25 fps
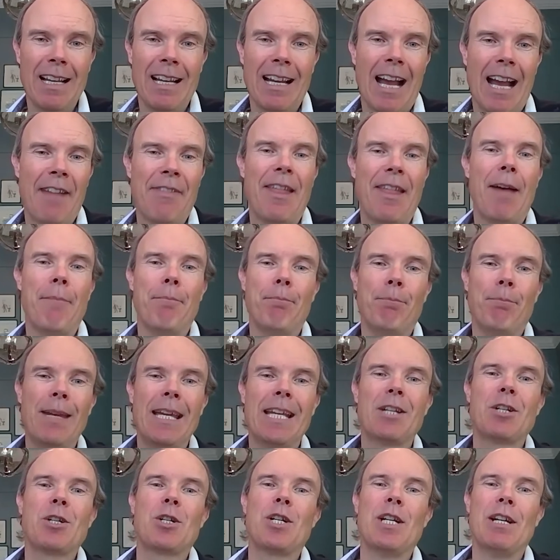and that
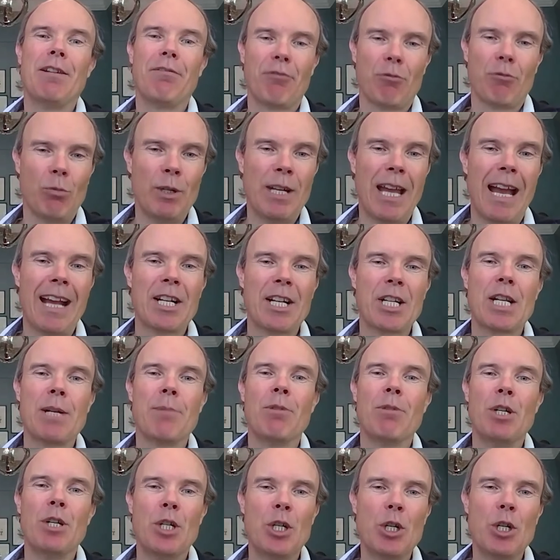mix shift would actually
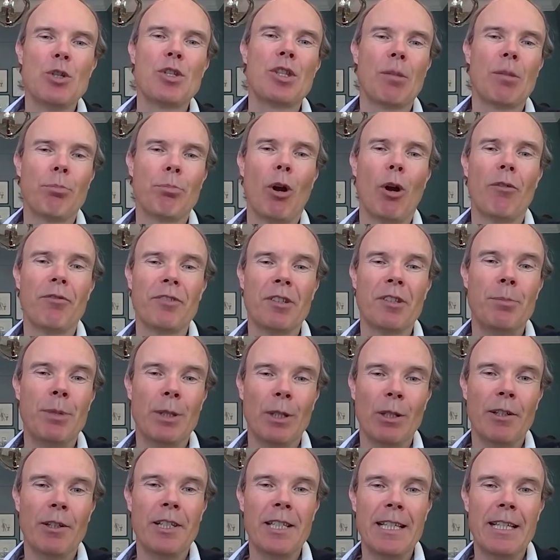reduce the
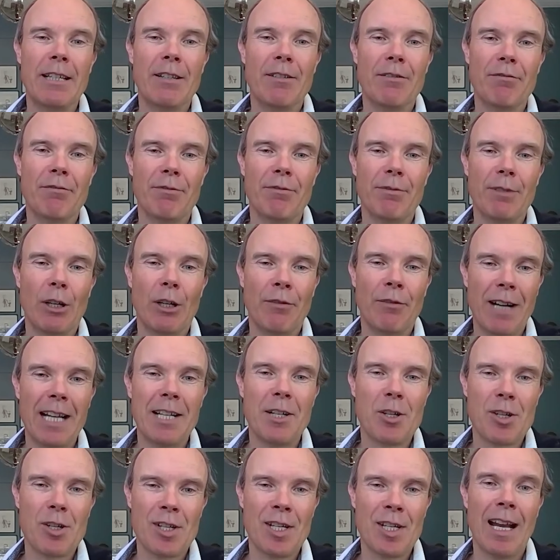profitability of
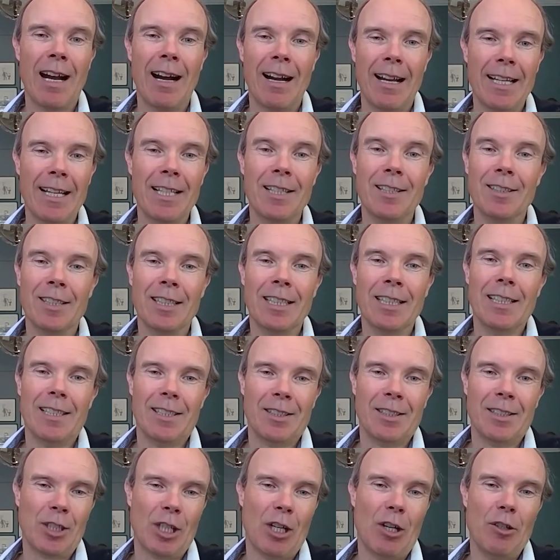HCA.
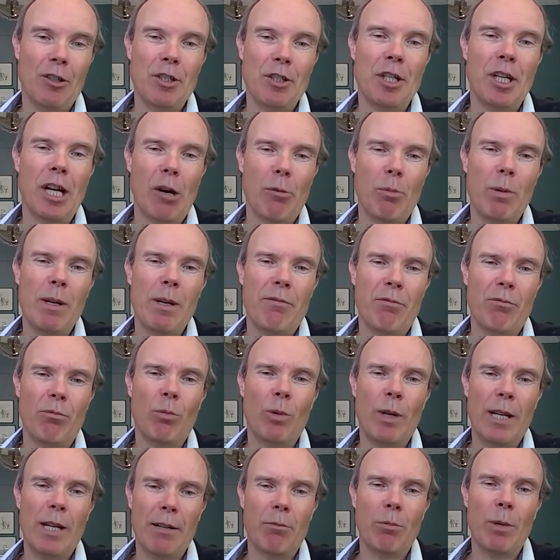So, you know,
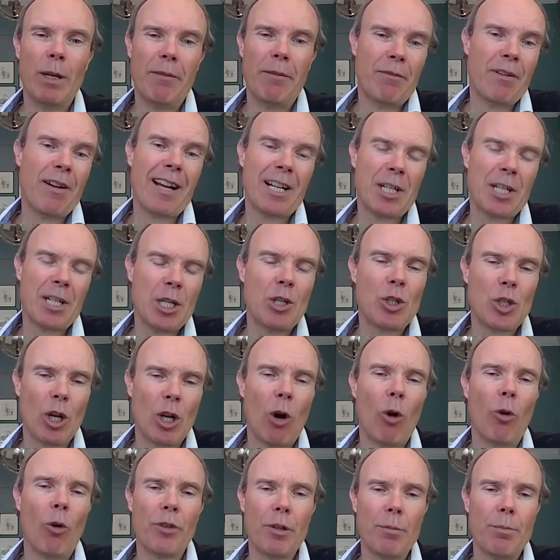we've actually
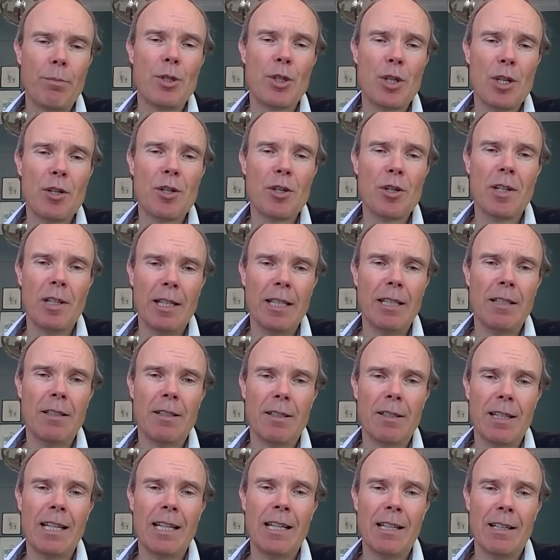sold the position
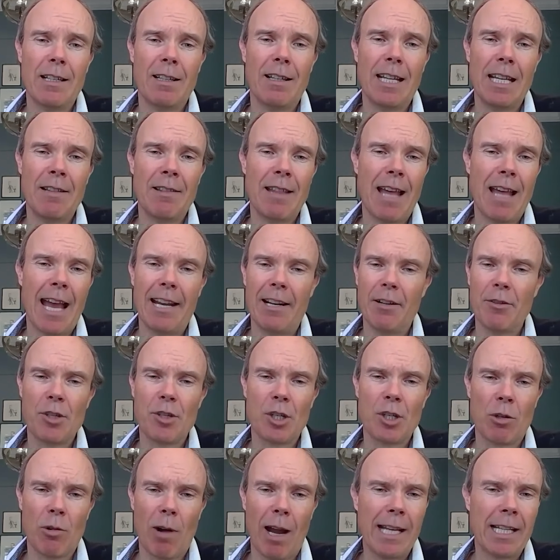in that. It's a
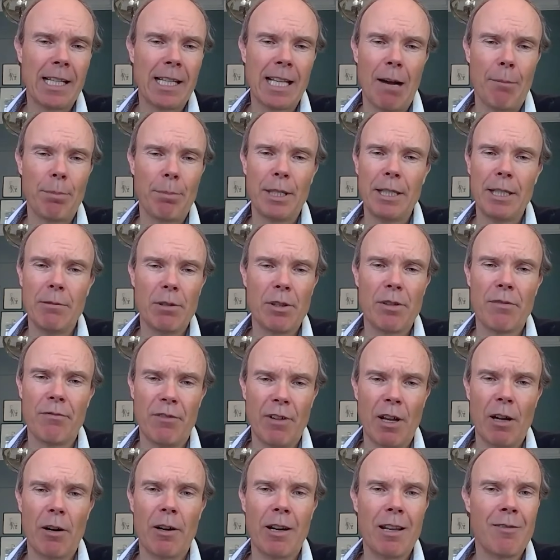great company with
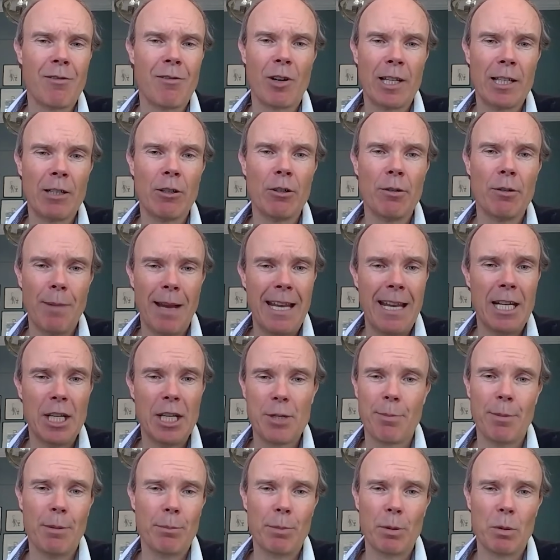very, very good
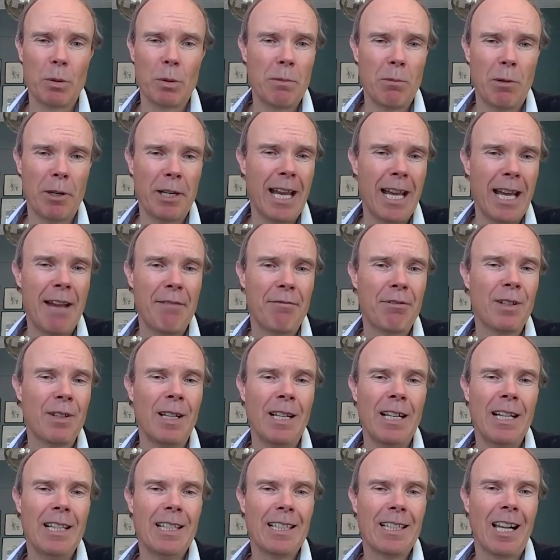management, but we want to have
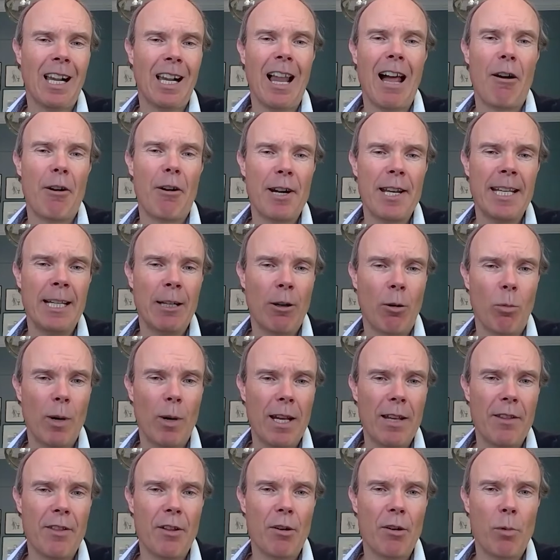clarity on
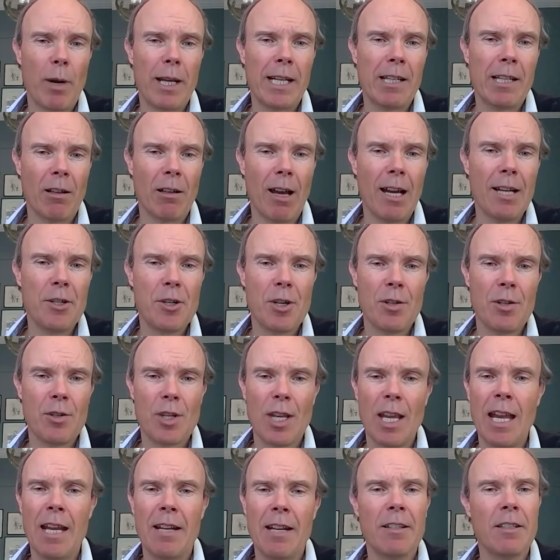where the regulations are
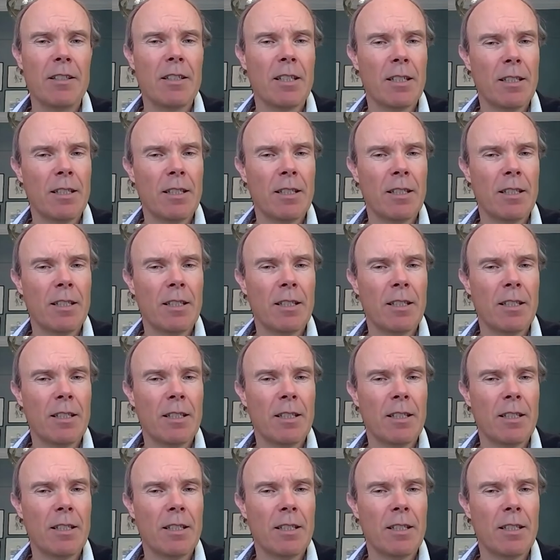headed.